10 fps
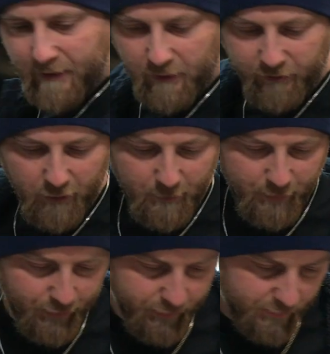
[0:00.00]
those up.
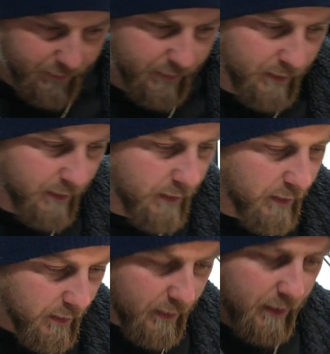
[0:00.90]

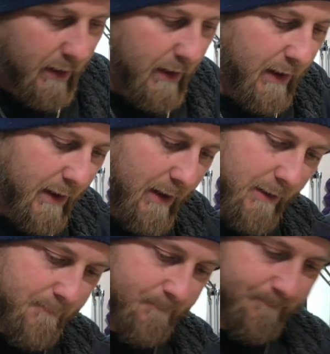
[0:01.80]
So
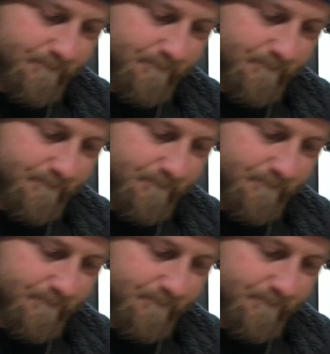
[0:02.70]
I